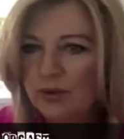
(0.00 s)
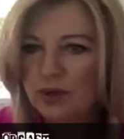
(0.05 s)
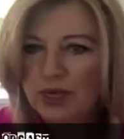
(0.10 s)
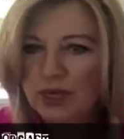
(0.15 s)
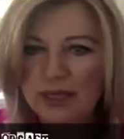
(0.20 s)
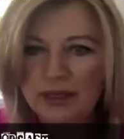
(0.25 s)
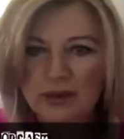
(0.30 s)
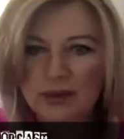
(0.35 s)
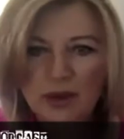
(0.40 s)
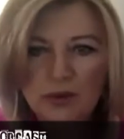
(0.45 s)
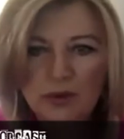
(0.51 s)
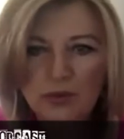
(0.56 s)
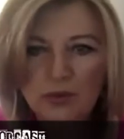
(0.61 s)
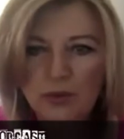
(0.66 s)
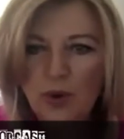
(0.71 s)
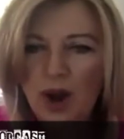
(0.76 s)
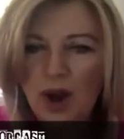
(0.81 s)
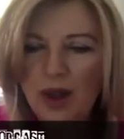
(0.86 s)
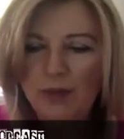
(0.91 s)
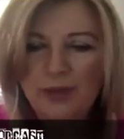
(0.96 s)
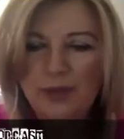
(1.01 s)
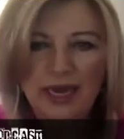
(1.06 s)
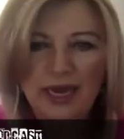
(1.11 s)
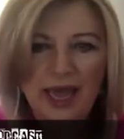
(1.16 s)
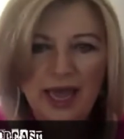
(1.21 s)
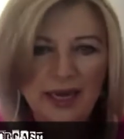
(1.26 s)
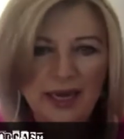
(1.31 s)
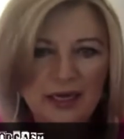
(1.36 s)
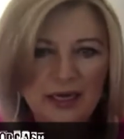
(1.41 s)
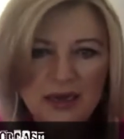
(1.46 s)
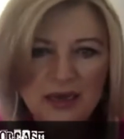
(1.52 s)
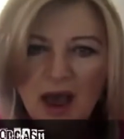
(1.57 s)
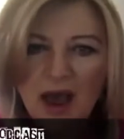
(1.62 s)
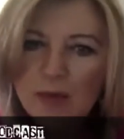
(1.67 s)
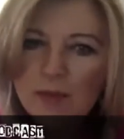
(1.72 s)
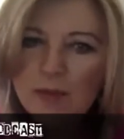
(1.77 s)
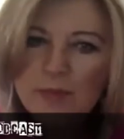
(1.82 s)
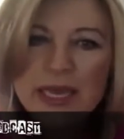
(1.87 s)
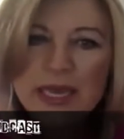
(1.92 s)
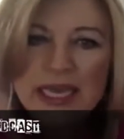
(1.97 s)
And Robin, had it
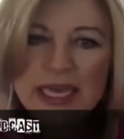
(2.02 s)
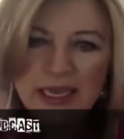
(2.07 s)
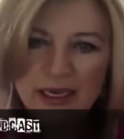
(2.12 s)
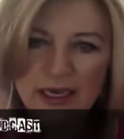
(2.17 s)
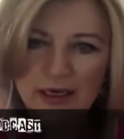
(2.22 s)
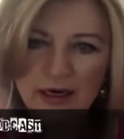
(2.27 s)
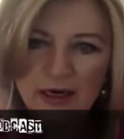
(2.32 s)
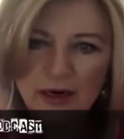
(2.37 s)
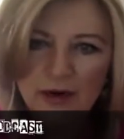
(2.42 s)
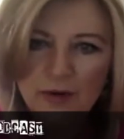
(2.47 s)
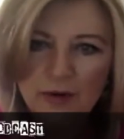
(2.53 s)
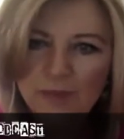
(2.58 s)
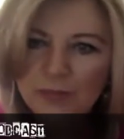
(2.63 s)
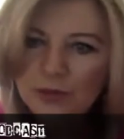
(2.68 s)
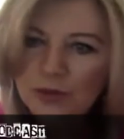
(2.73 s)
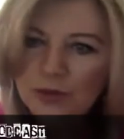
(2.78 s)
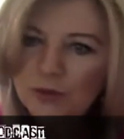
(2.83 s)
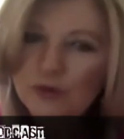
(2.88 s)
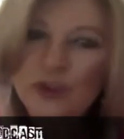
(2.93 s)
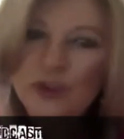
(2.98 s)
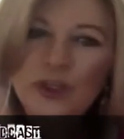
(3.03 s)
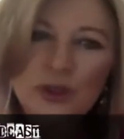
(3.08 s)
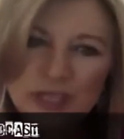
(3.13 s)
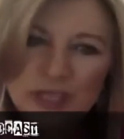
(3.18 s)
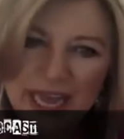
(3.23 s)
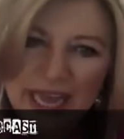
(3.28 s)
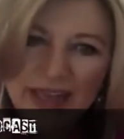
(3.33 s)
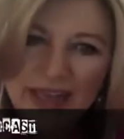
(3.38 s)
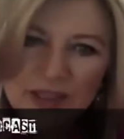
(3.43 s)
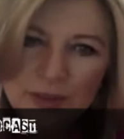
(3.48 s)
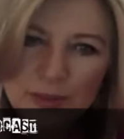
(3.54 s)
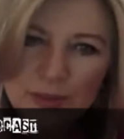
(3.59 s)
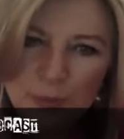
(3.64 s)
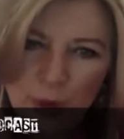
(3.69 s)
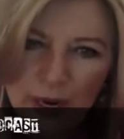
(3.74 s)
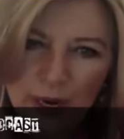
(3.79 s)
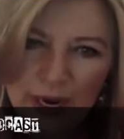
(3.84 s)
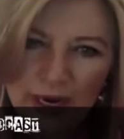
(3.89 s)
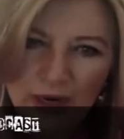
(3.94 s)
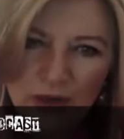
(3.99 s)
not been for your dad's
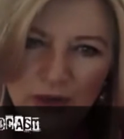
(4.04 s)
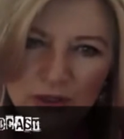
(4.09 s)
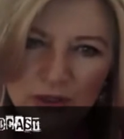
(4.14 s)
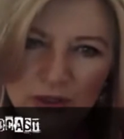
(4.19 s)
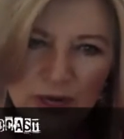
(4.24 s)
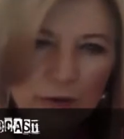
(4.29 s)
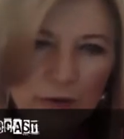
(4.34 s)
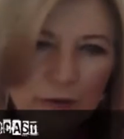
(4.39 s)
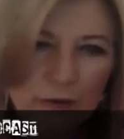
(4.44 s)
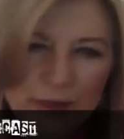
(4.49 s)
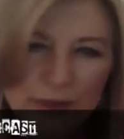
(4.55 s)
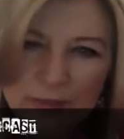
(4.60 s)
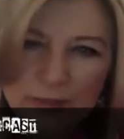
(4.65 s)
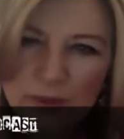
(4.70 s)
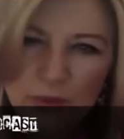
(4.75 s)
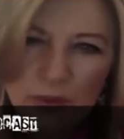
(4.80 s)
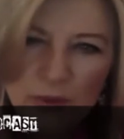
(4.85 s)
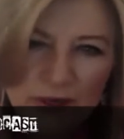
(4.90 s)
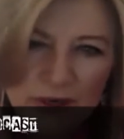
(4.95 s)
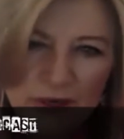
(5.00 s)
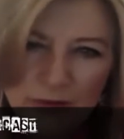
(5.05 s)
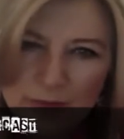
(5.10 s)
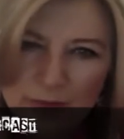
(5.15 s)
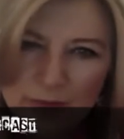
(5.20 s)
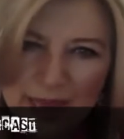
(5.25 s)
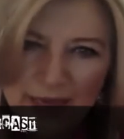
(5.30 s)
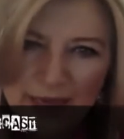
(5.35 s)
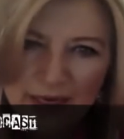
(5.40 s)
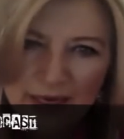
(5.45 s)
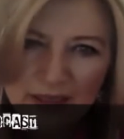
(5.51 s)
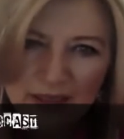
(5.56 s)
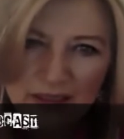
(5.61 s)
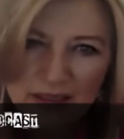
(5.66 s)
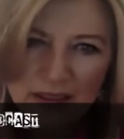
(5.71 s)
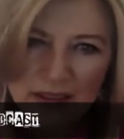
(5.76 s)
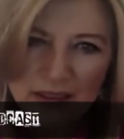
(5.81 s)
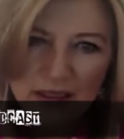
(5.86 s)
prayers, our family wouldn't have made it.